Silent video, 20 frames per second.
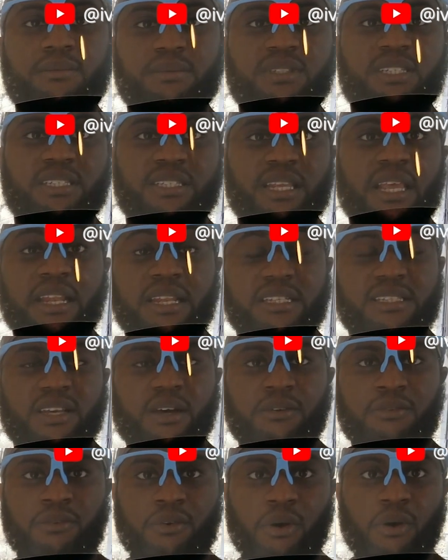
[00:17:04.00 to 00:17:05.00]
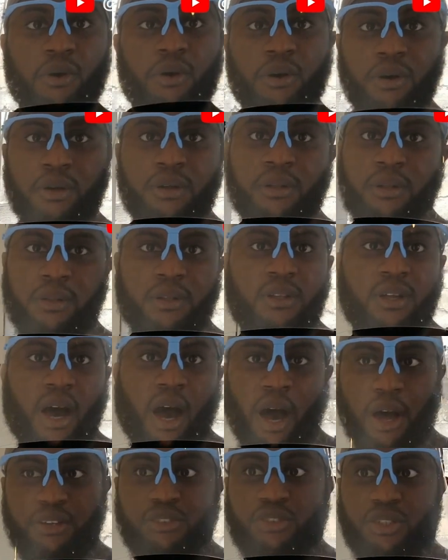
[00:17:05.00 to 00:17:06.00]
sustain itself for
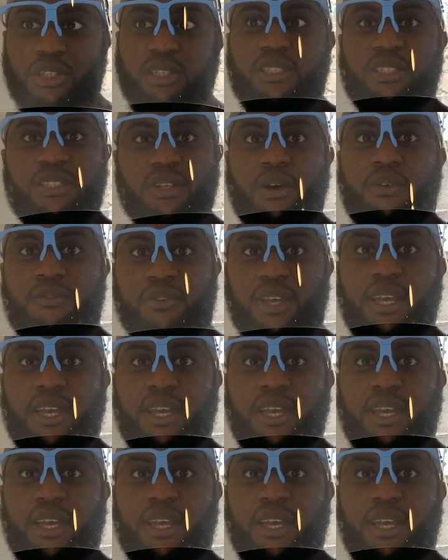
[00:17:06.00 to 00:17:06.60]
hundreds of